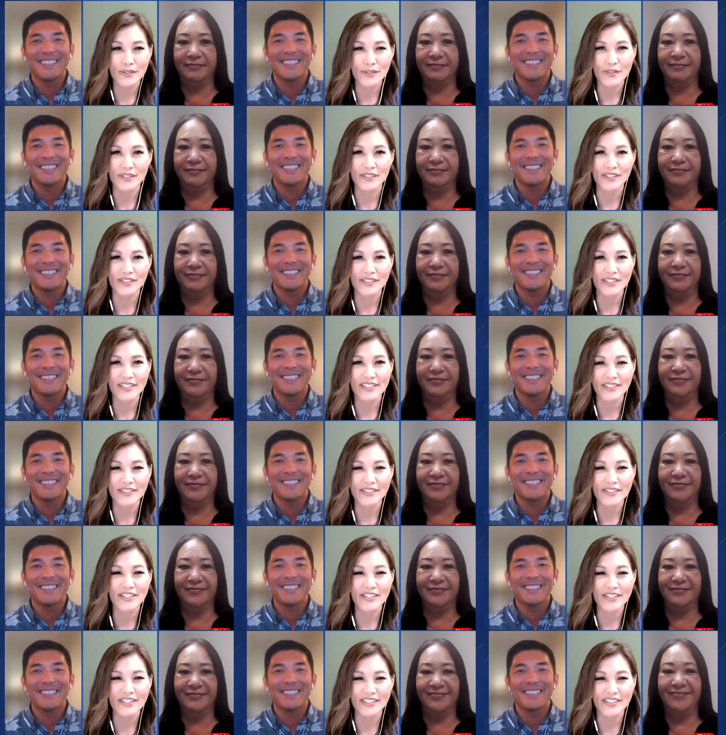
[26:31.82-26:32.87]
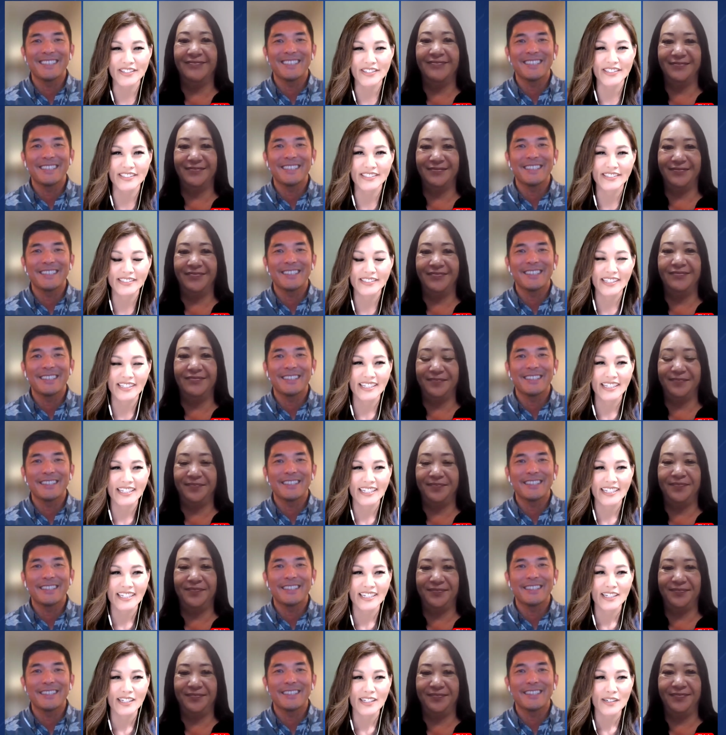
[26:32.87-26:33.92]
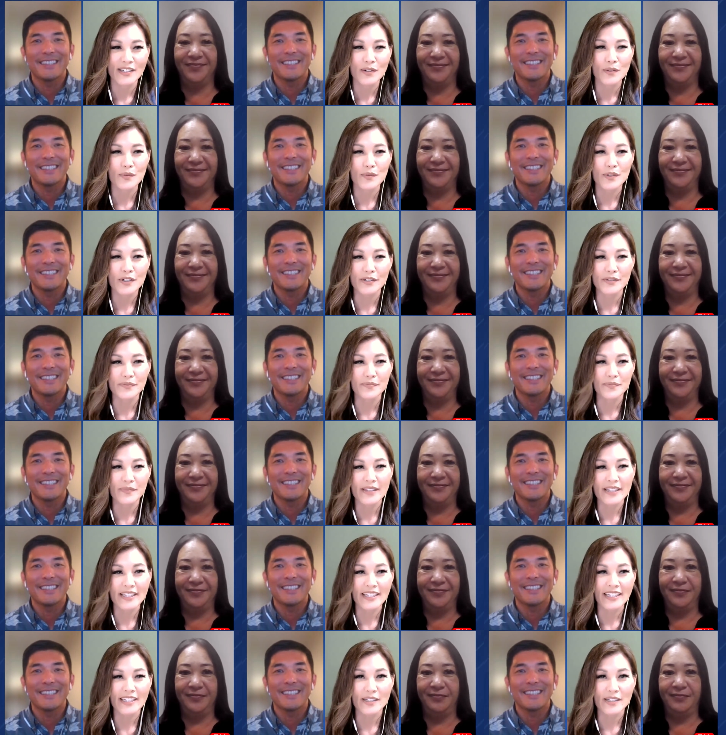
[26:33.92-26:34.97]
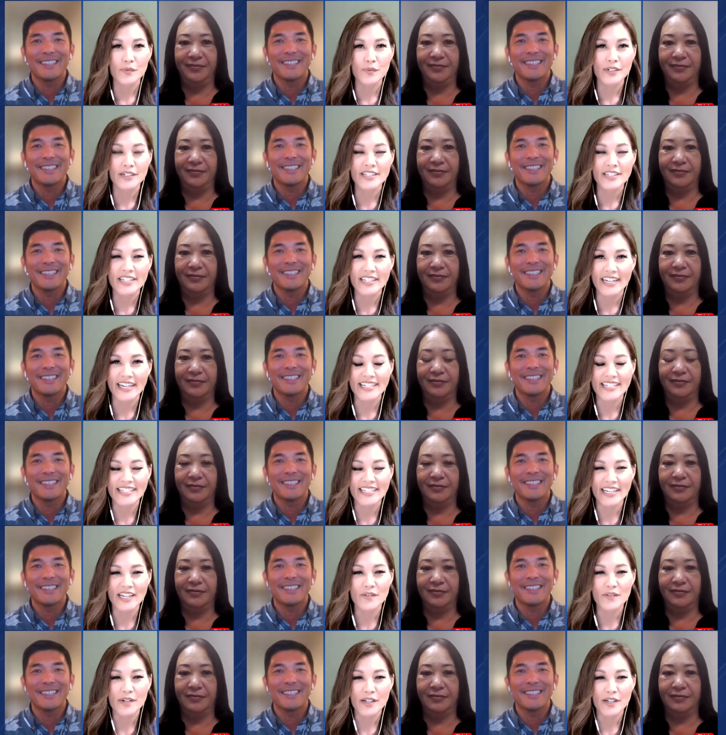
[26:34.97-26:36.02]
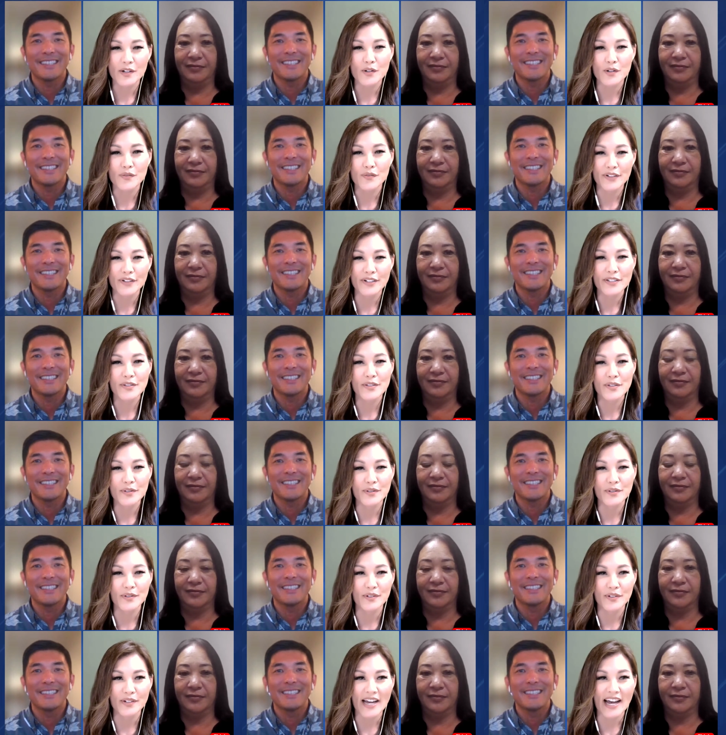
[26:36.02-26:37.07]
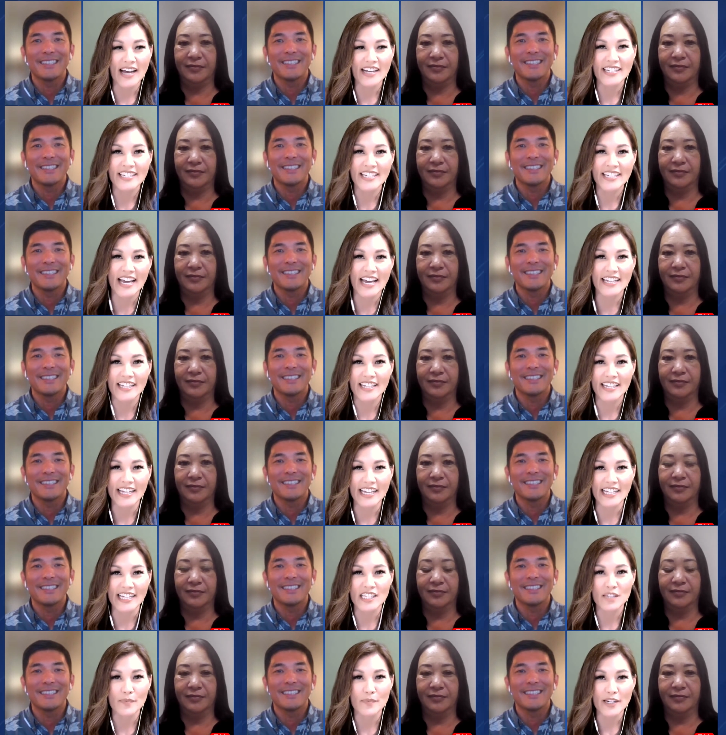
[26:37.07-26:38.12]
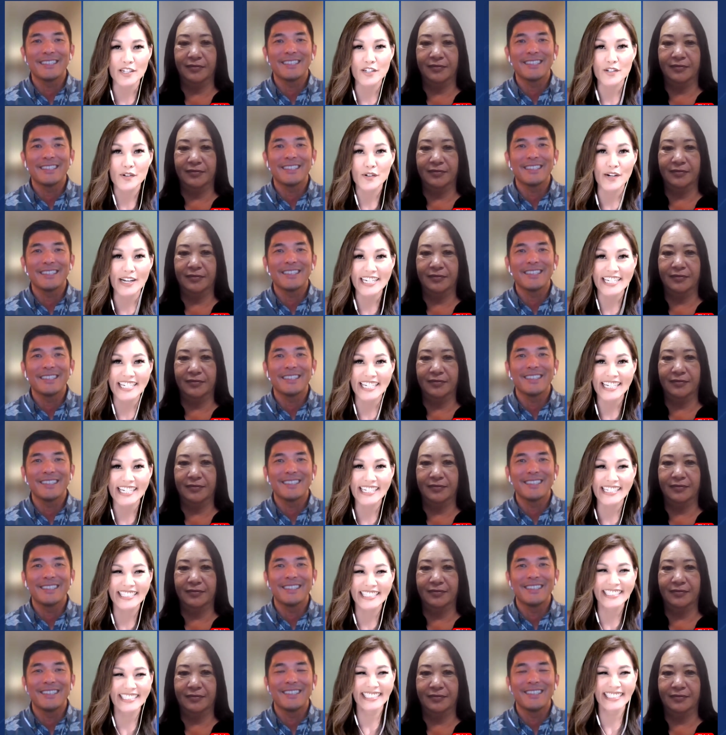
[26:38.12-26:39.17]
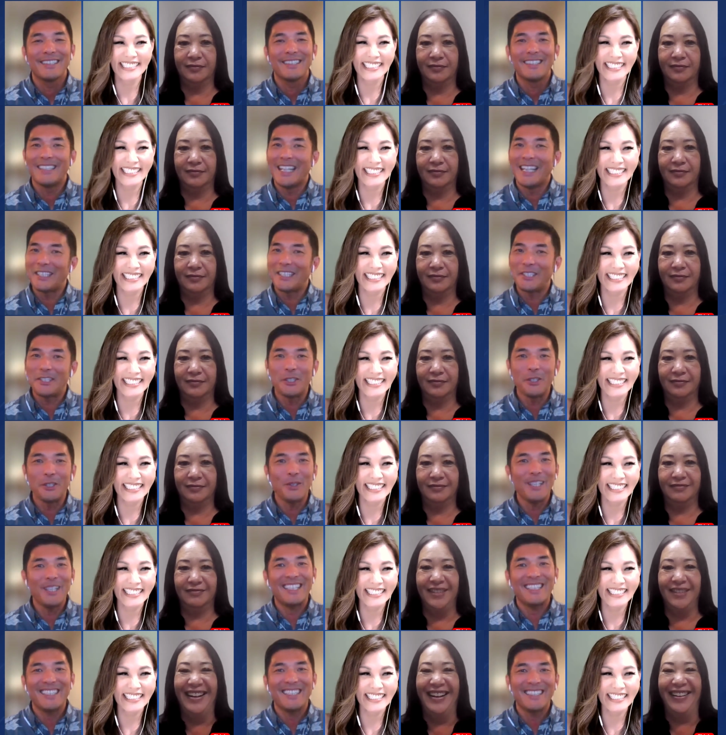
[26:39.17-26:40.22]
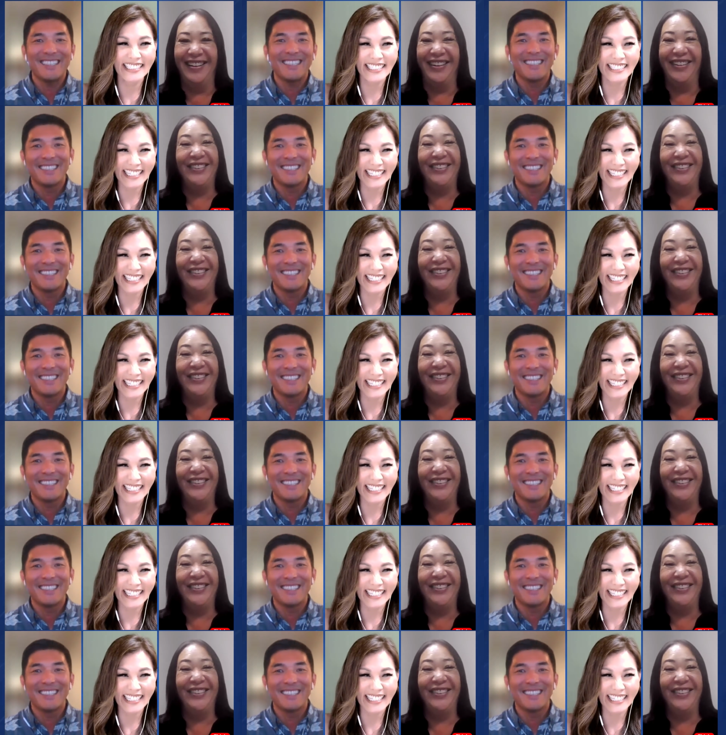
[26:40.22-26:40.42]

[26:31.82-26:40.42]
Speaker 1: true. So true. Well, well, should I segue over to ask Shannon a special question? Let's do it.